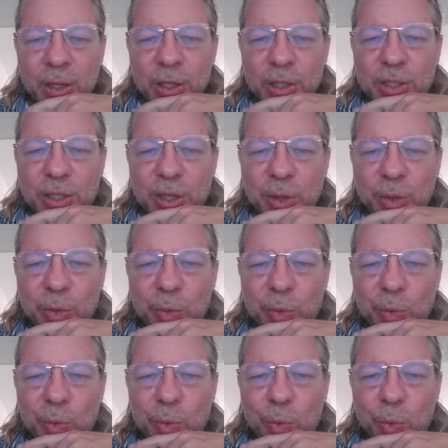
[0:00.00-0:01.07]
So
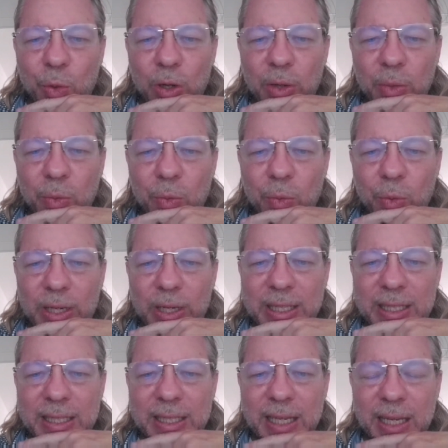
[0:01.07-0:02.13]
what we
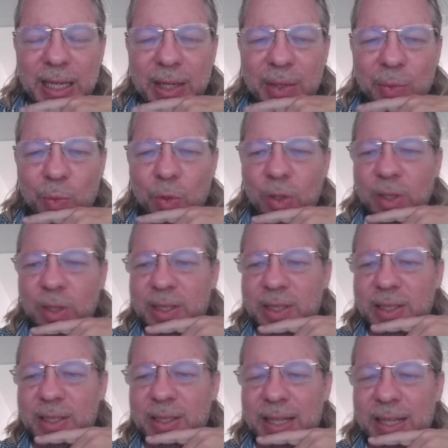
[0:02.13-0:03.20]
did
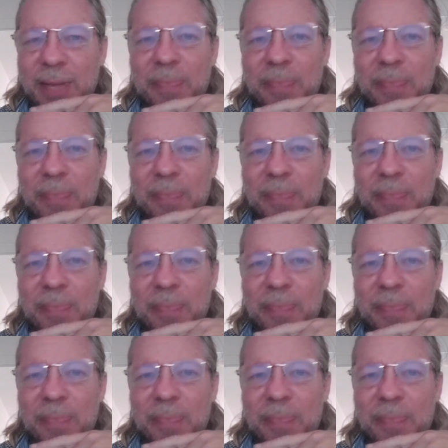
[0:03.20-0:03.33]
was